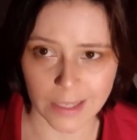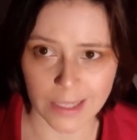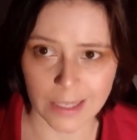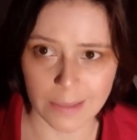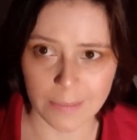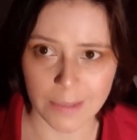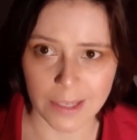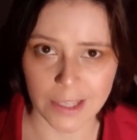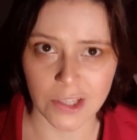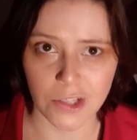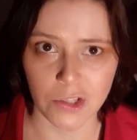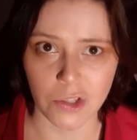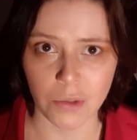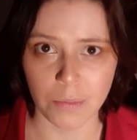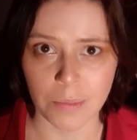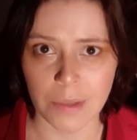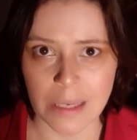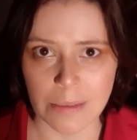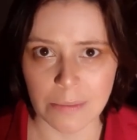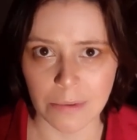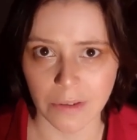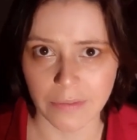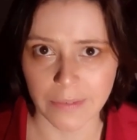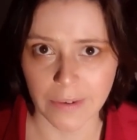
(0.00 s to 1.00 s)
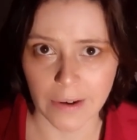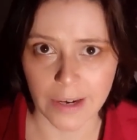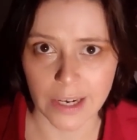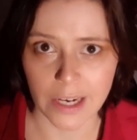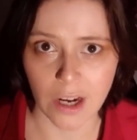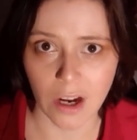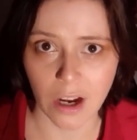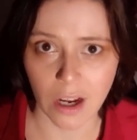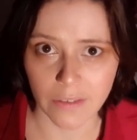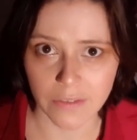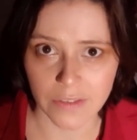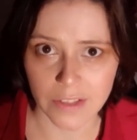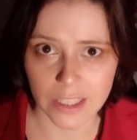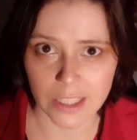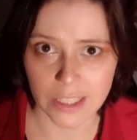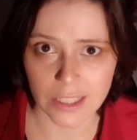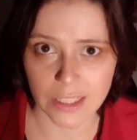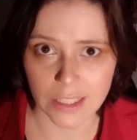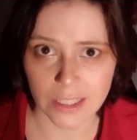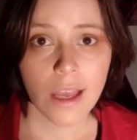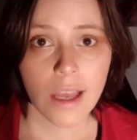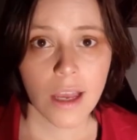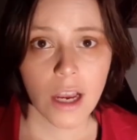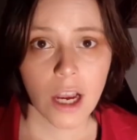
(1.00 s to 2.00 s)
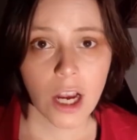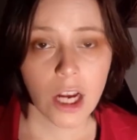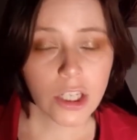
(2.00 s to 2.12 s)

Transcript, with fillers: he meets new people very often.